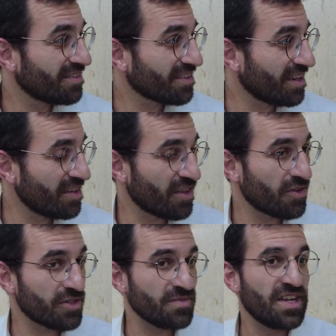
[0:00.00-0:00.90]
Okay, that
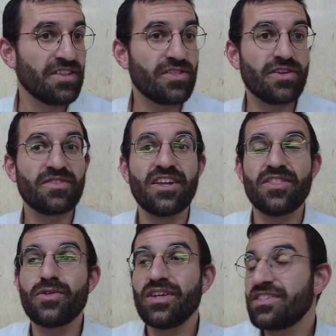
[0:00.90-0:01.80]

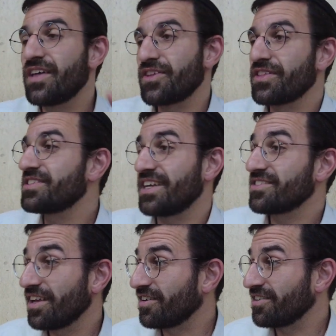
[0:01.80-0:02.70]
there is nothing that stands
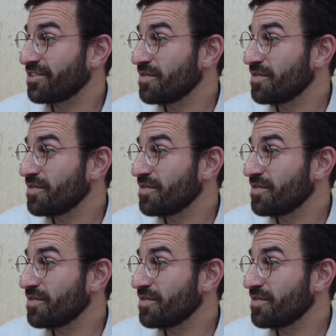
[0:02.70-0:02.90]
alone,